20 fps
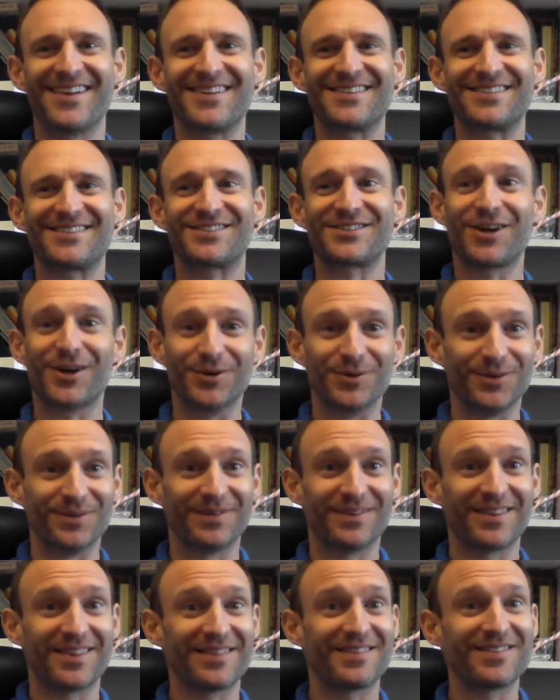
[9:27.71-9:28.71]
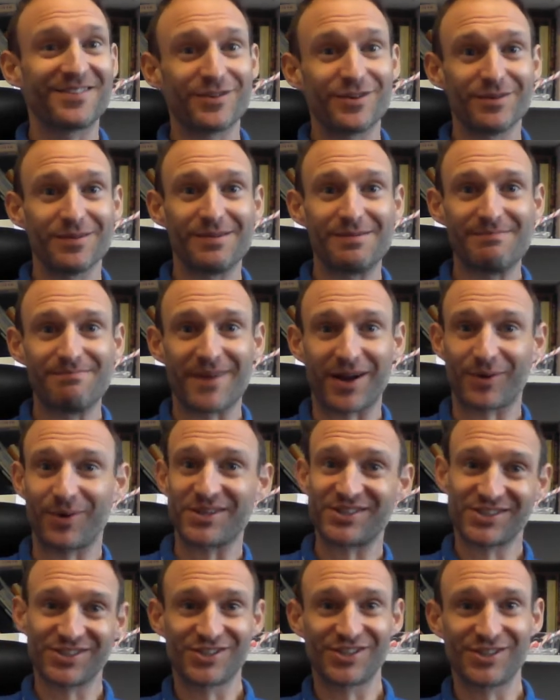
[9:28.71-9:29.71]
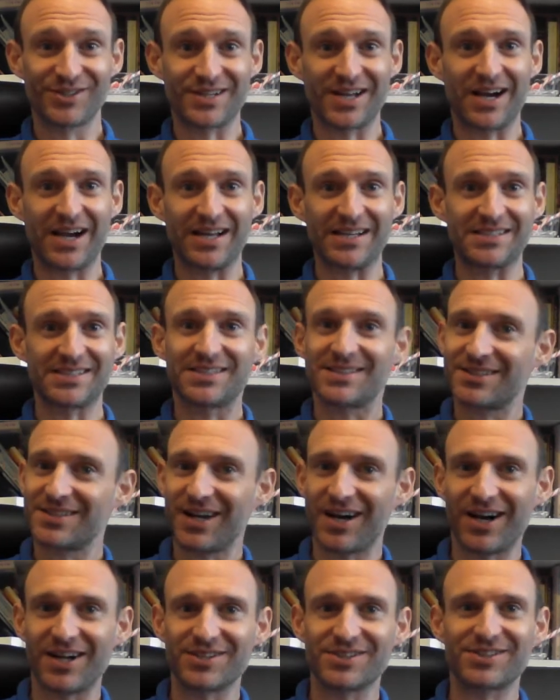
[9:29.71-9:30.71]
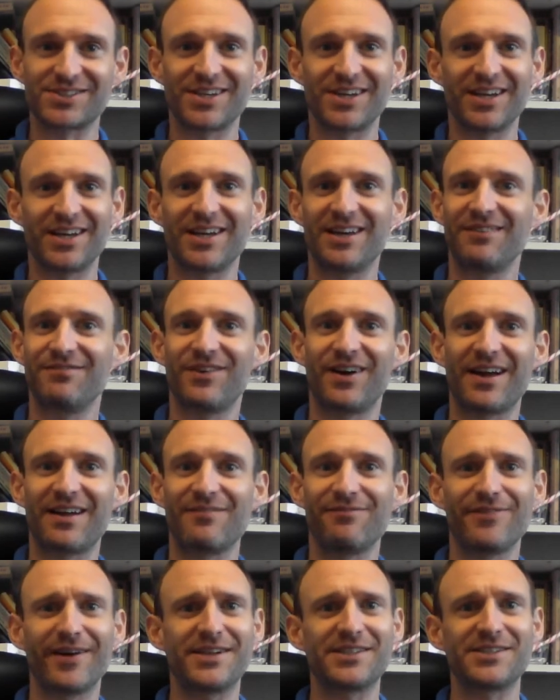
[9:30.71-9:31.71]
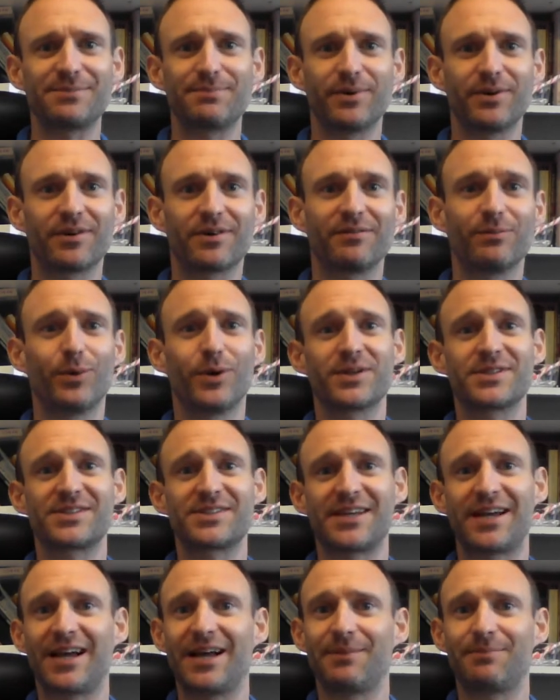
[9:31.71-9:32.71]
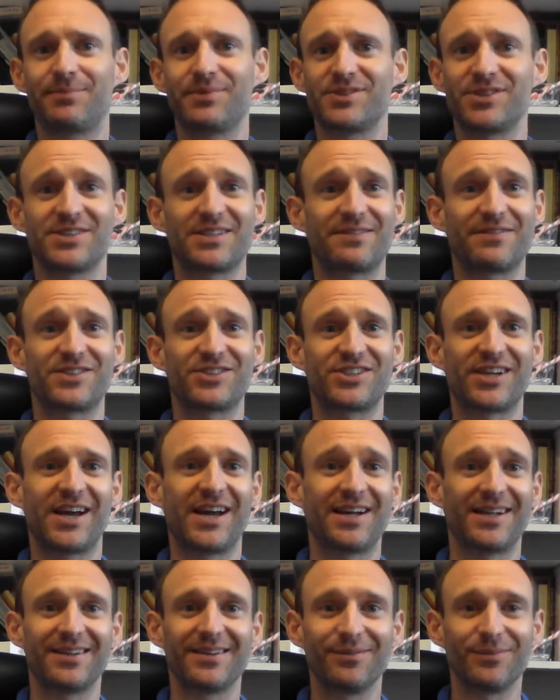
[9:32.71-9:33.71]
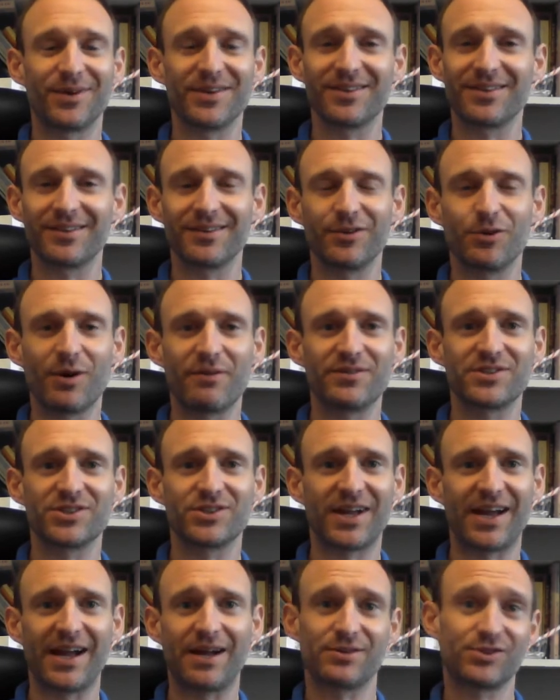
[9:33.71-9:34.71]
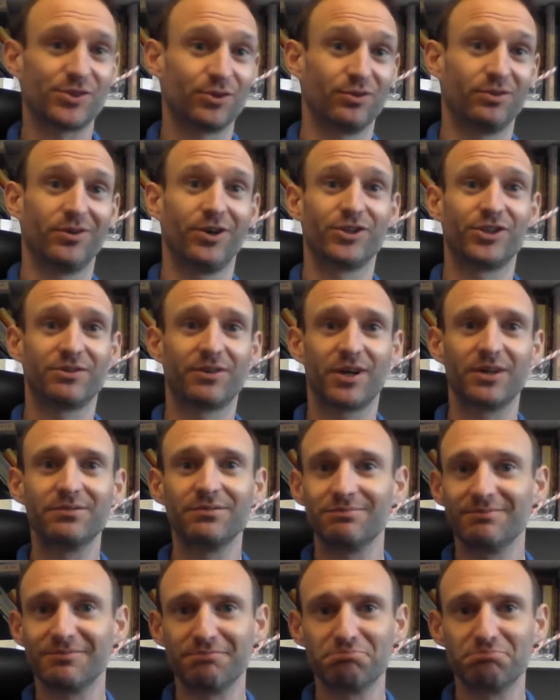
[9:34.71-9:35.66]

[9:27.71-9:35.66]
So my question to you guys to answer via Facebook, WhatsApp, just have a chat with whoever's in your house or on your own,